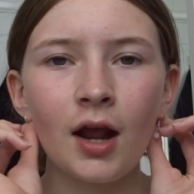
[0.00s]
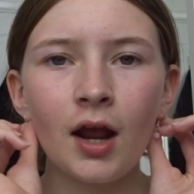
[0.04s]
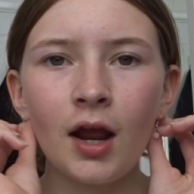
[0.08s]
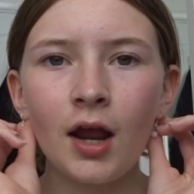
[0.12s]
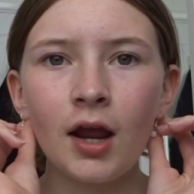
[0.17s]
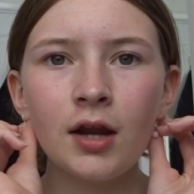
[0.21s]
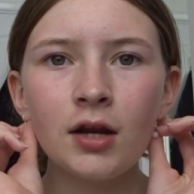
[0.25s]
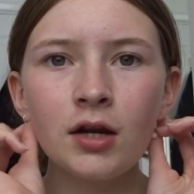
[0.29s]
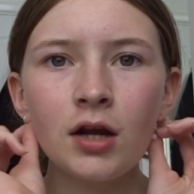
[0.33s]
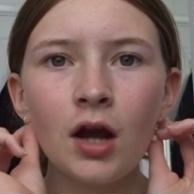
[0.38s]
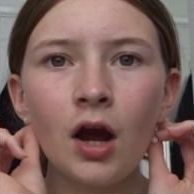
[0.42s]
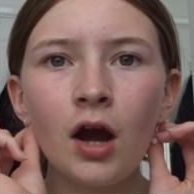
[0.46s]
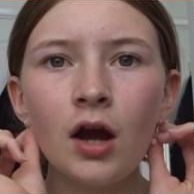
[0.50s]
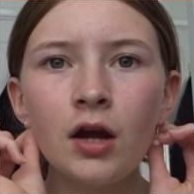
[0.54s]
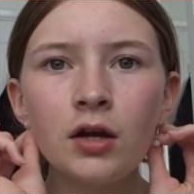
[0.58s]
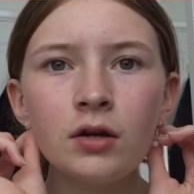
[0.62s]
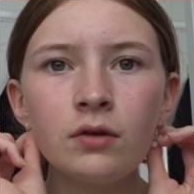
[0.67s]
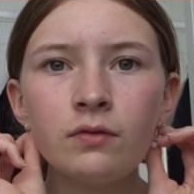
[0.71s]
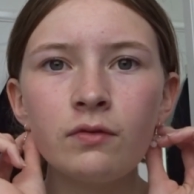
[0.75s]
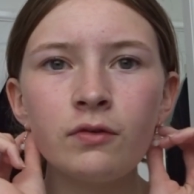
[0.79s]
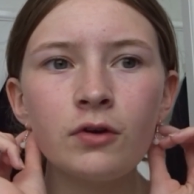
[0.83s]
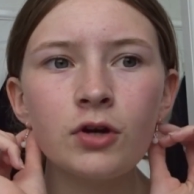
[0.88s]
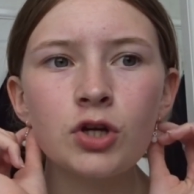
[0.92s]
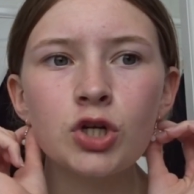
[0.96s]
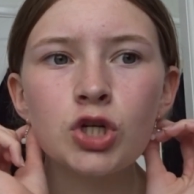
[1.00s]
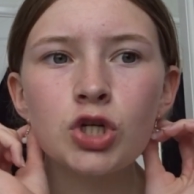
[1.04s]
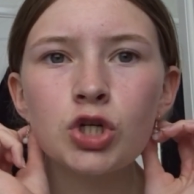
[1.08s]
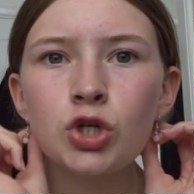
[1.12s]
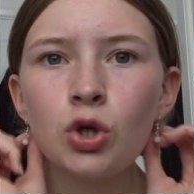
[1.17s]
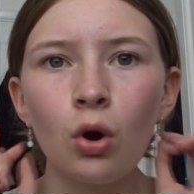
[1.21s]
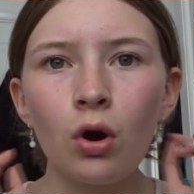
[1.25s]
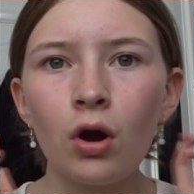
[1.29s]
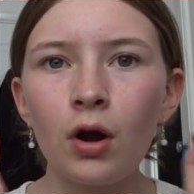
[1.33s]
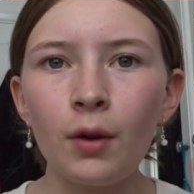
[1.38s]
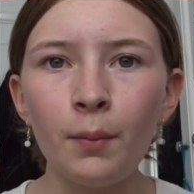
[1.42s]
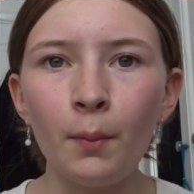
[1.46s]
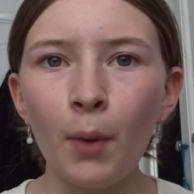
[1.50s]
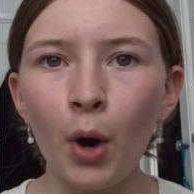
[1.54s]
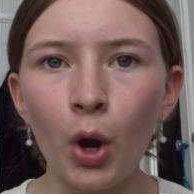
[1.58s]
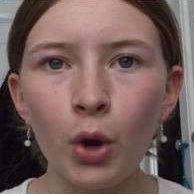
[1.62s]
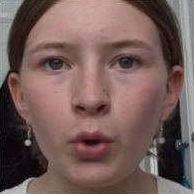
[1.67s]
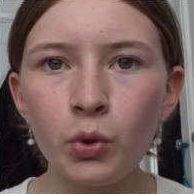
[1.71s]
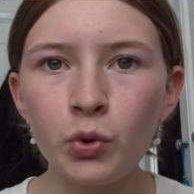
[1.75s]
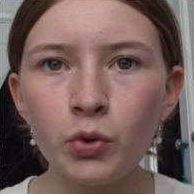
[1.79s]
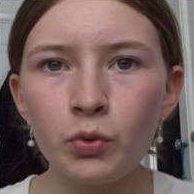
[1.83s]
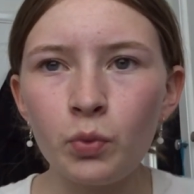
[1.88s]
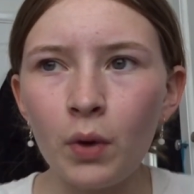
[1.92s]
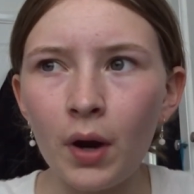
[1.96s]
in kind of a shock
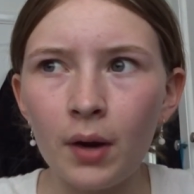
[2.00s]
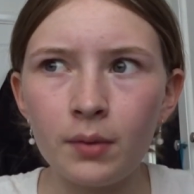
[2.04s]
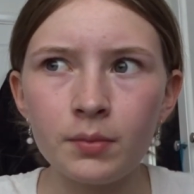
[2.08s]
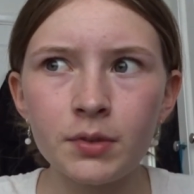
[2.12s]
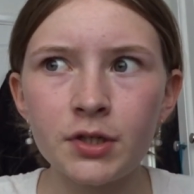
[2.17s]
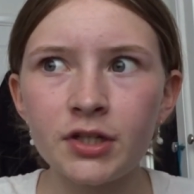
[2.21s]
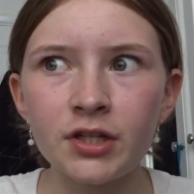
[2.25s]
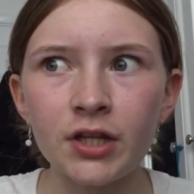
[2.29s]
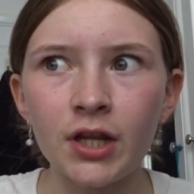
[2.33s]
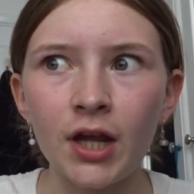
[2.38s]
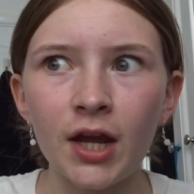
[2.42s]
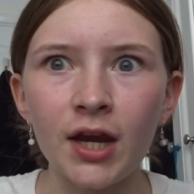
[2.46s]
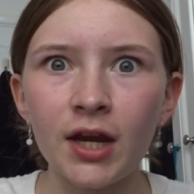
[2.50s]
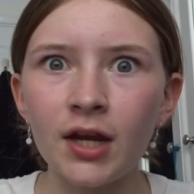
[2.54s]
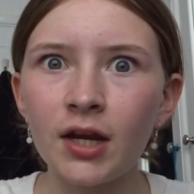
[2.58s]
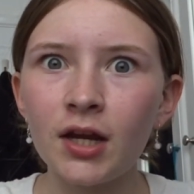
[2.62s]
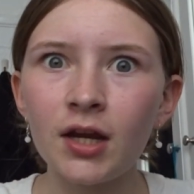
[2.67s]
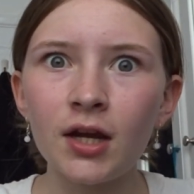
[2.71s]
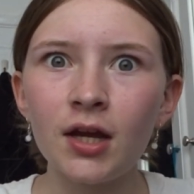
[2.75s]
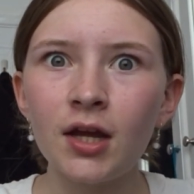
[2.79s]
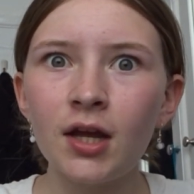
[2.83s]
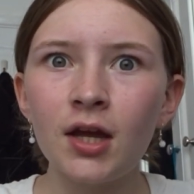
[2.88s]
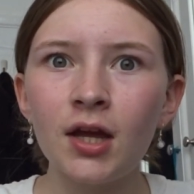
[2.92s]
mode, where I'm just like,